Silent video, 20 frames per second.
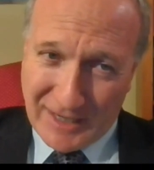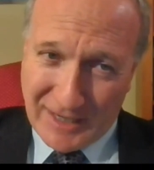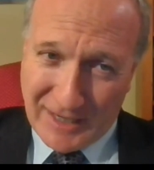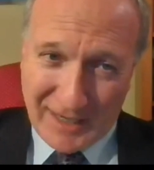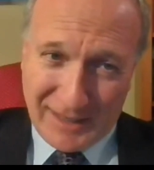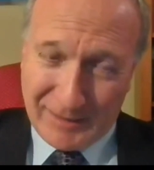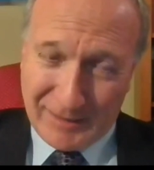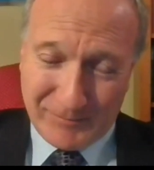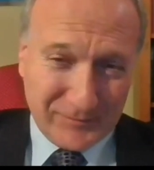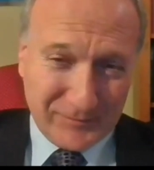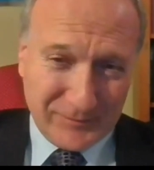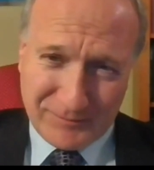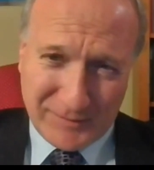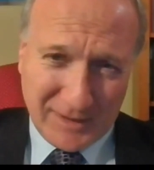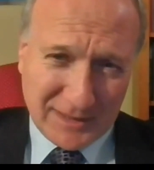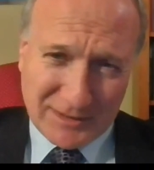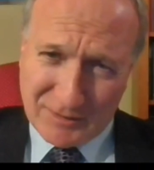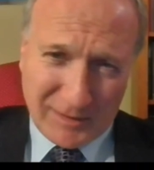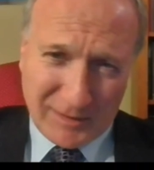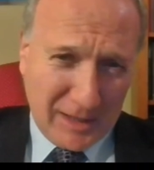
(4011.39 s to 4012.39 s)

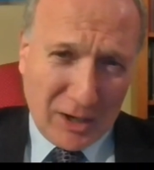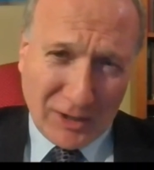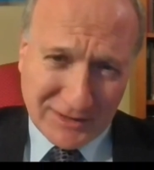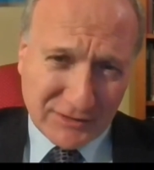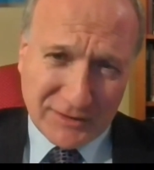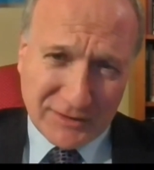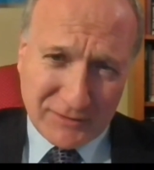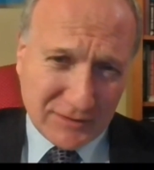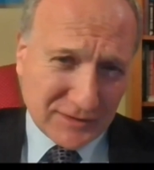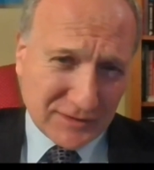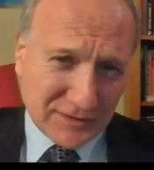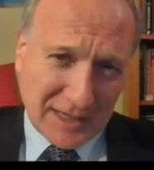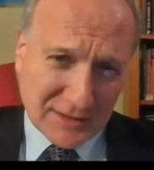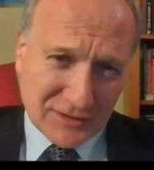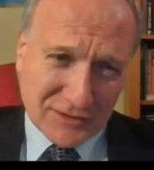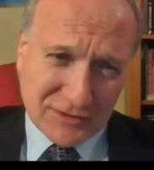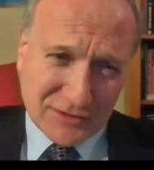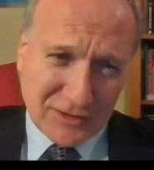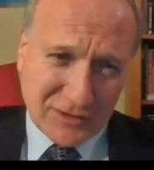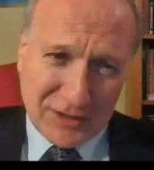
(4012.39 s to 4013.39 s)
I see this
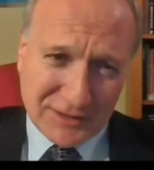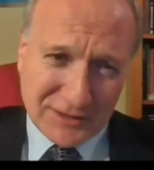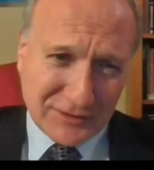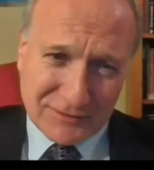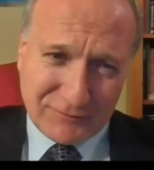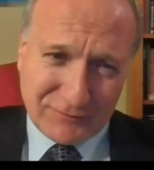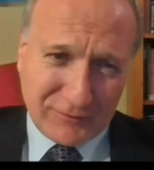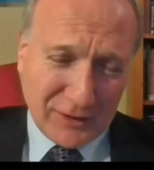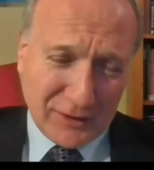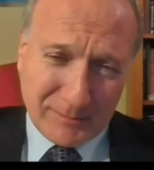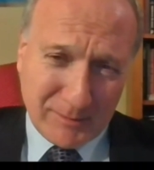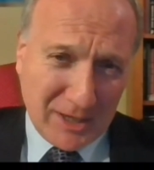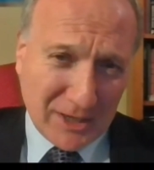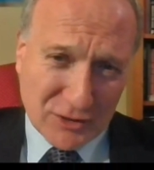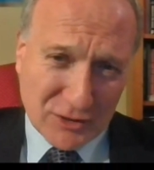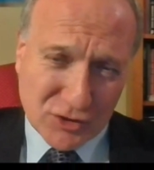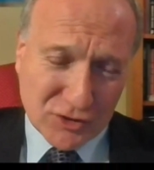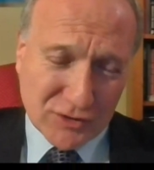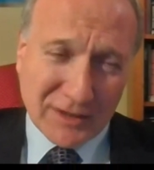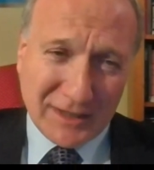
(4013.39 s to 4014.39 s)
exercise as very
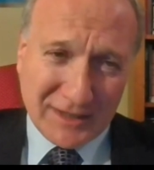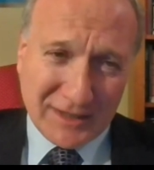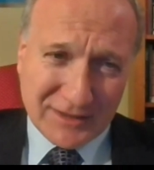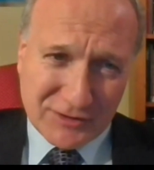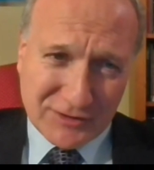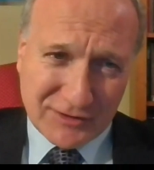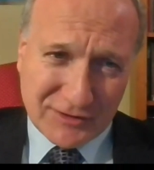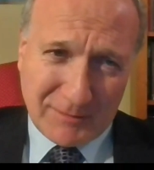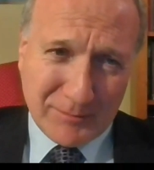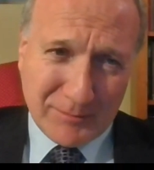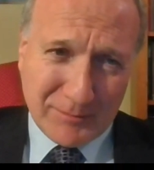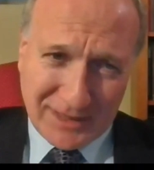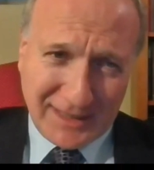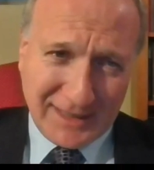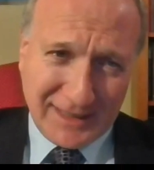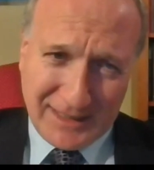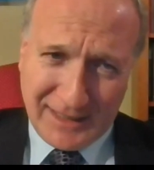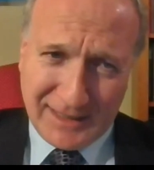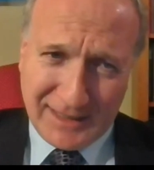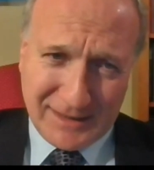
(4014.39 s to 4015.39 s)
much
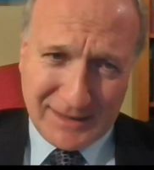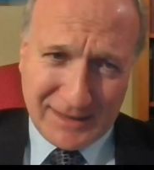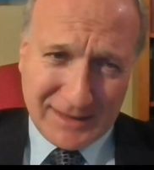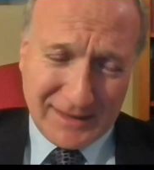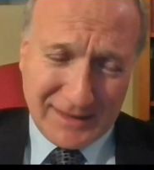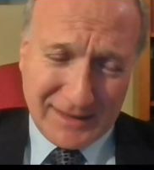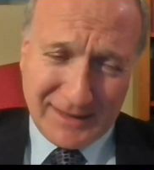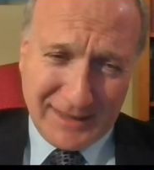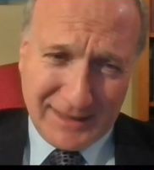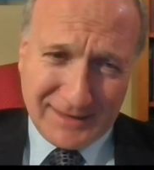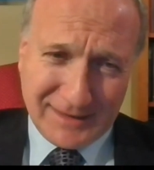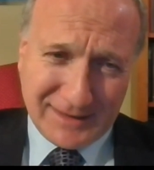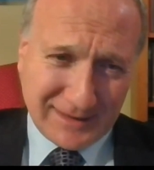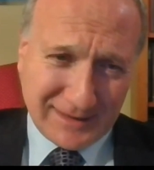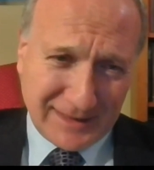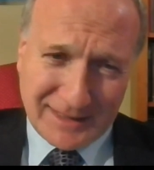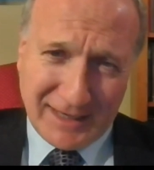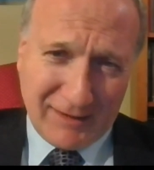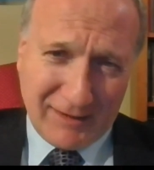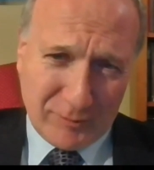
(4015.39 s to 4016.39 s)
somebody
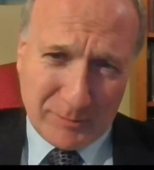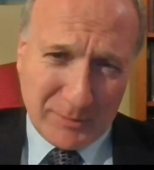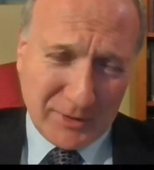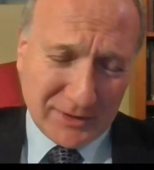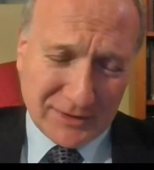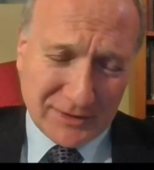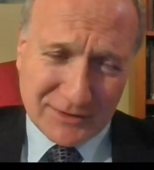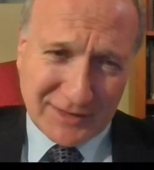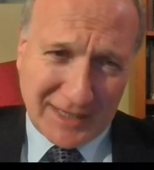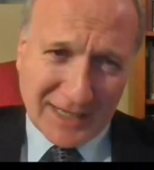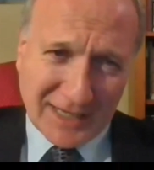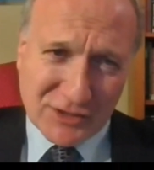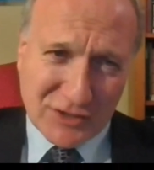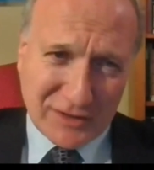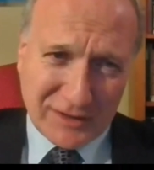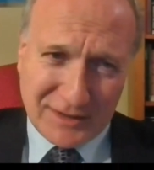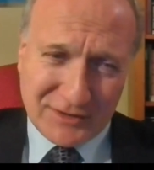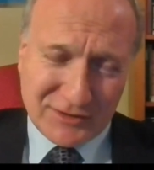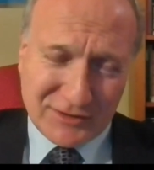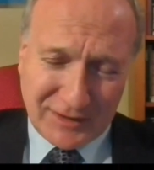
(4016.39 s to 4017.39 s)
in government has
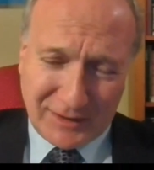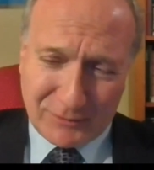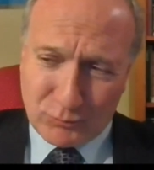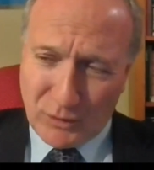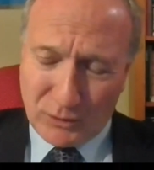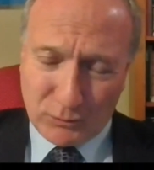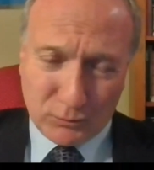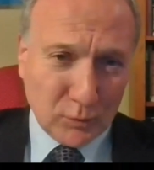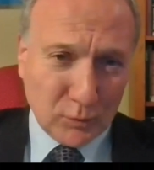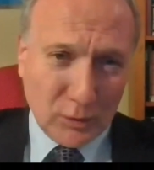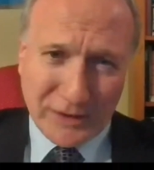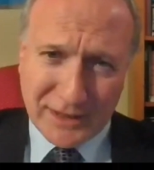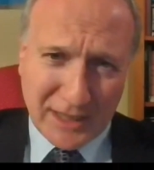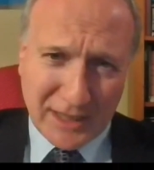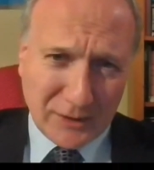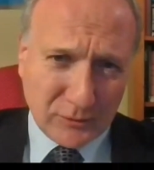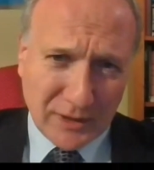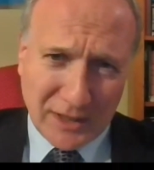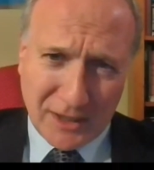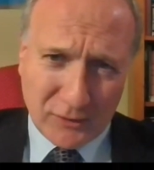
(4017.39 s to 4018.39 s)
actually said, well, we
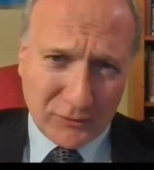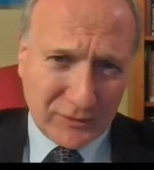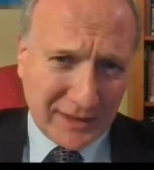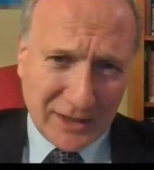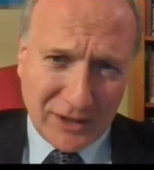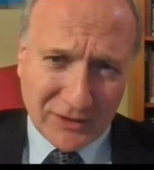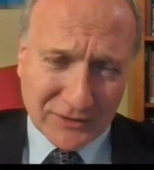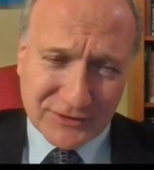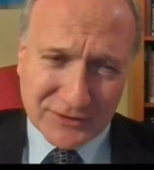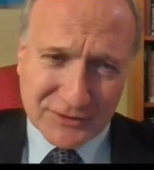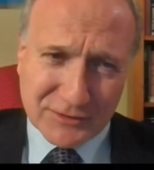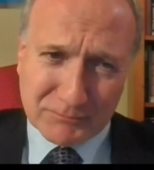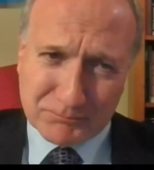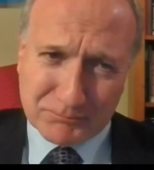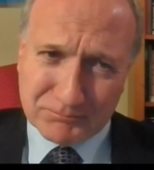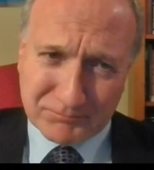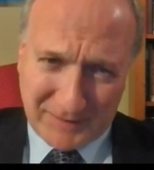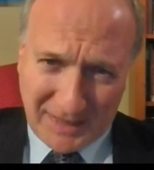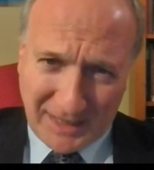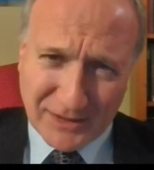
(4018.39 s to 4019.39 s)
don't know the answers.
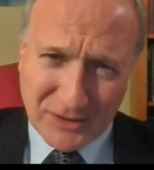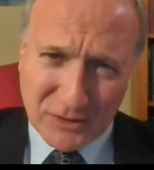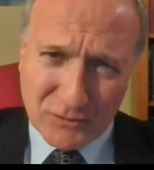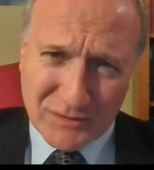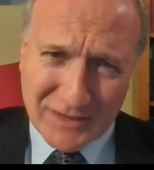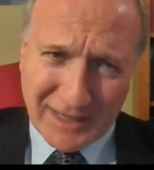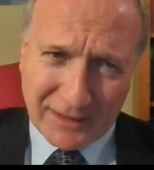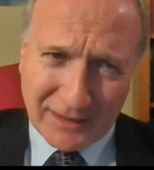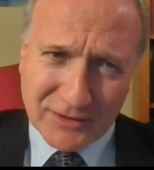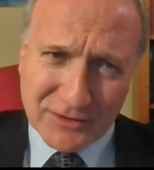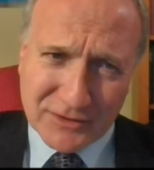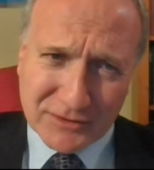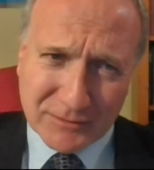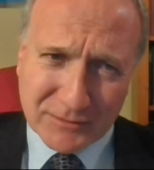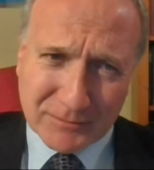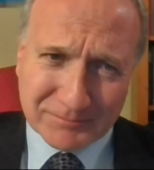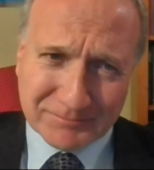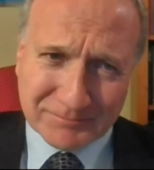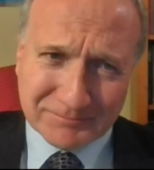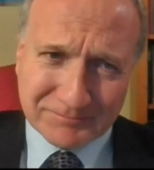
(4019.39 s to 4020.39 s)
Can you tell us?
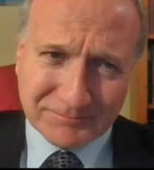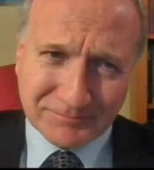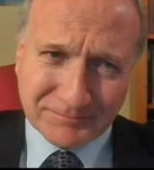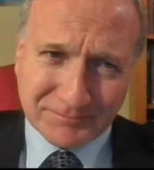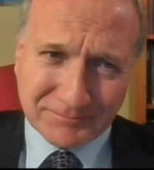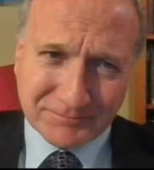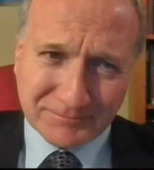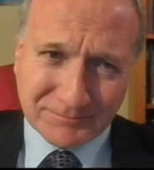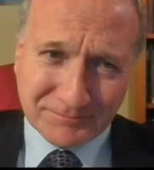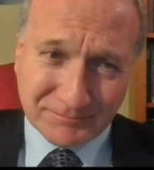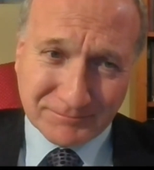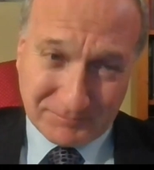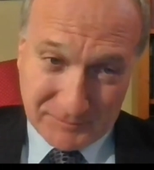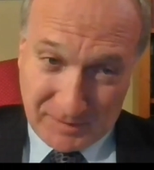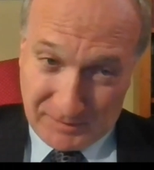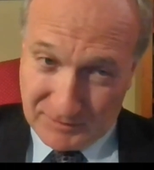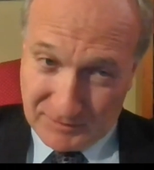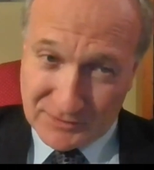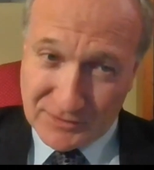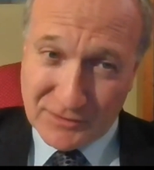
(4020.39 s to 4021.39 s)

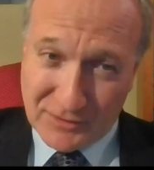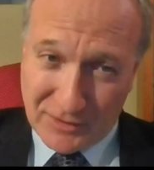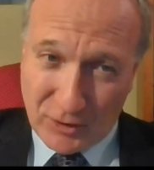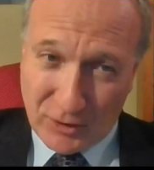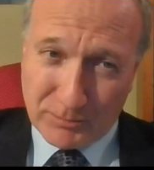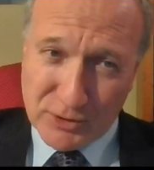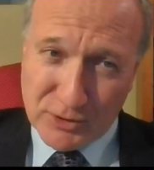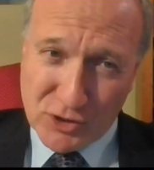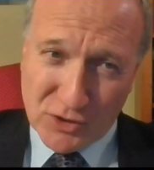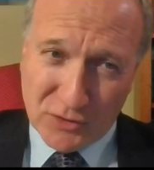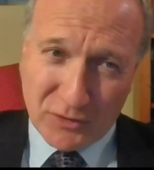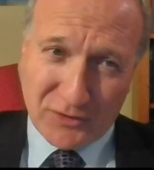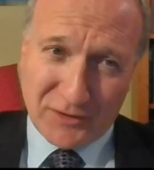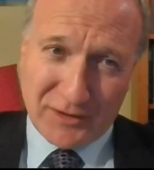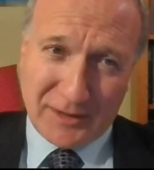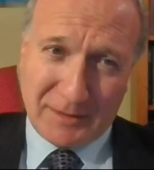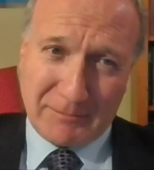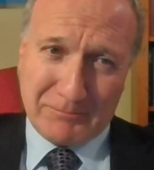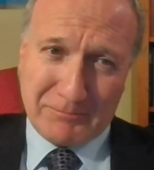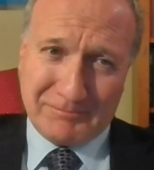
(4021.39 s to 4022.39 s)
And this is the
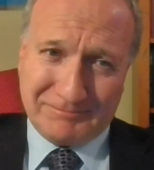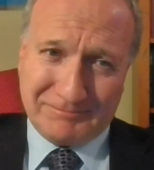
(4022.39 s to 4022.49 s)
opportunity.